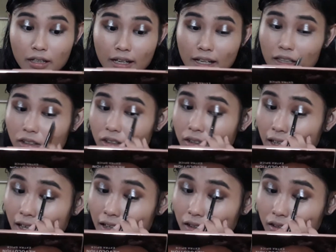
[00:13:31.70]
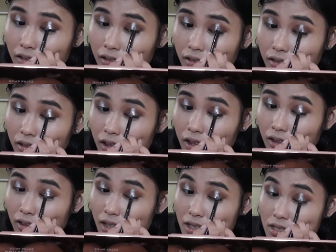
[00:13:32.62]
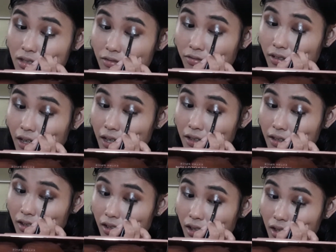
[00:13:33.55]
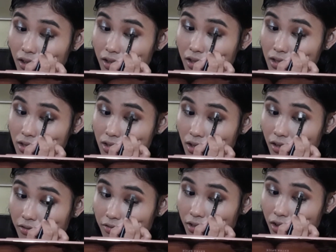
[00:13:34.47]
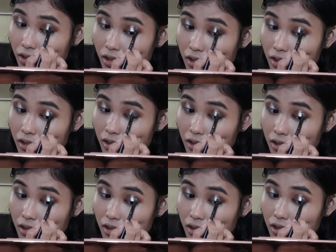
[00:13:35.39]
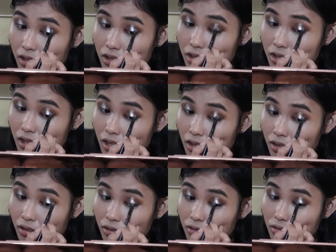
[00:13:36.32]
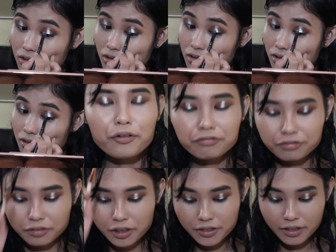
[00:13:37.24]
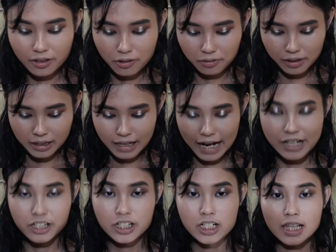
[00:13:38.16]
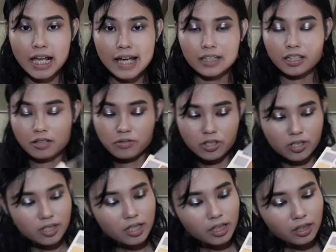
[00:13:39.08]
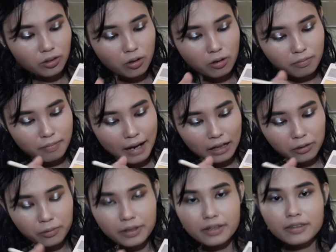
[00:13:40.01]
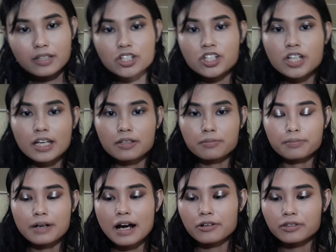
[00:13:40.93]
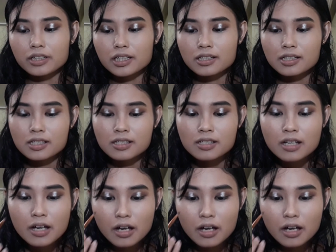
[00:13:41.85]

and you can intensify the colors of your shadows. For the lower lash line, I'm just gonna go back with the shade Brownies